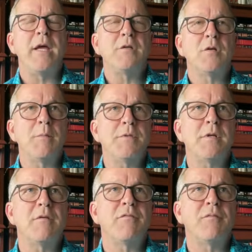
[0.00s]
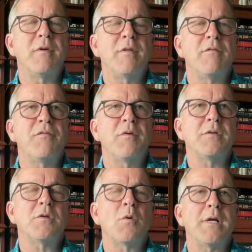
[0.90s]
terms of the
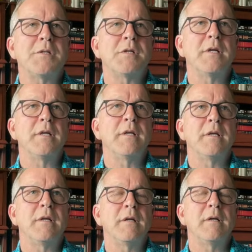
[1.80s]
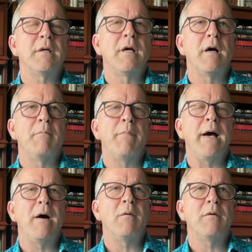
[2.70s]
first question
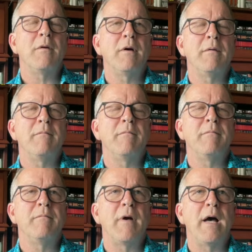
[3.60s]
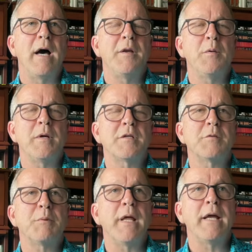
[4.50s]
about how to
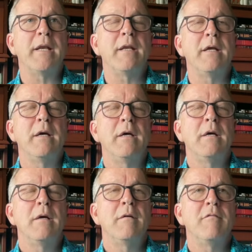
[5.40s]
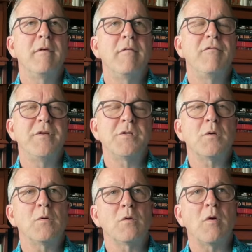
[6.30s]
explain
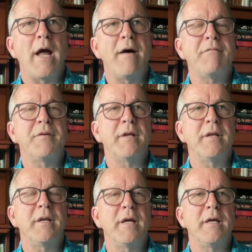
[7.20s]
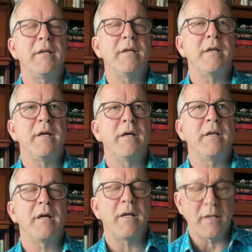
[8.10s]
physical craft and
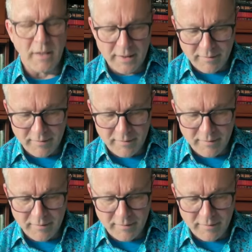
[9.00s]
a kind